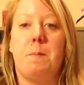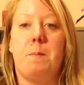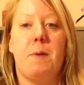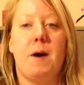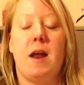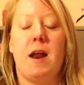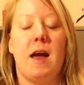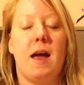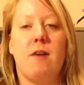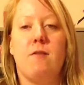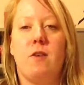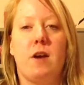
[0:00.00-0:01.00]
But I
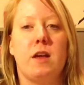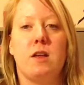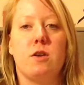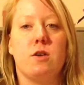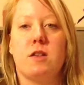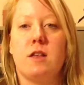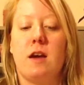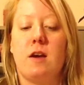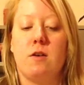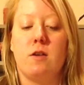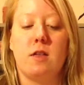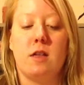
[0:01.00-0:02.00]
have regular
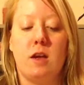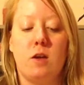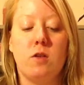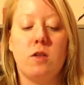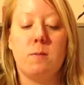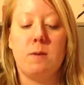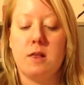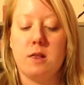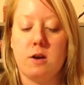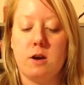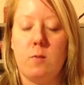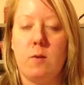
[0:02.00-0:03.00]
cycles. They used to be
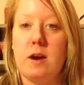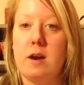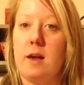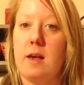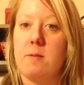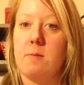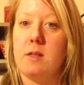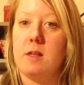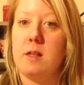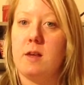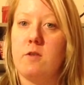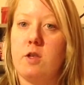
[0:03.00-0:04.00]
31 days, but
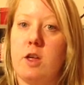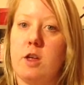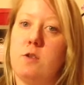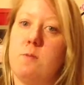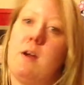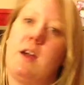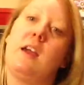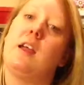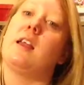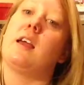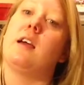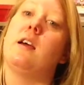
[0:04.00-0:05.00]
since I've changed my
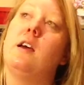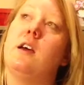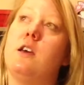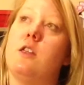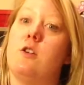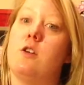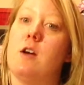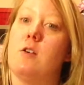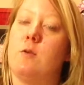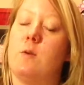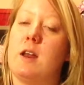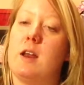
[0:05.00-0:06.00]
eating, they're now
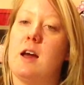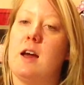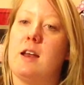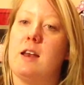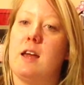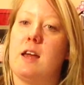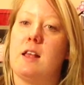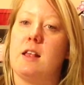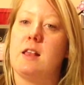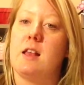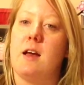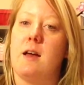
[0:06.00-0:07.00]
29
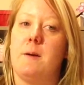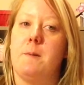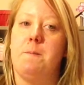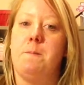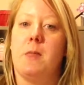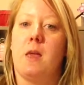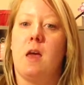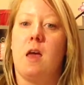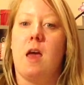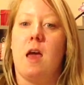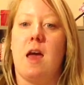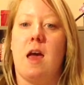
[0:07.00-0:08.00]
days.
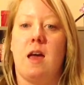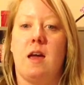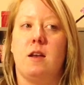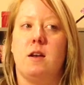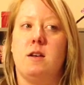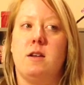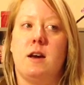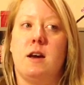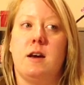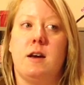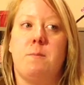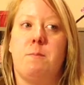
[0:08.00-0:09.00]
And
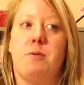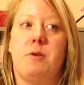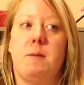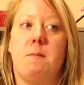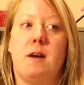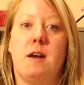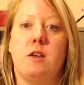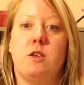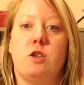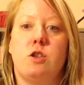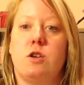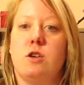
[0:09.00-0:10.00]
pretty
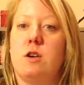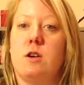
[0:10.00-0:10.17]
much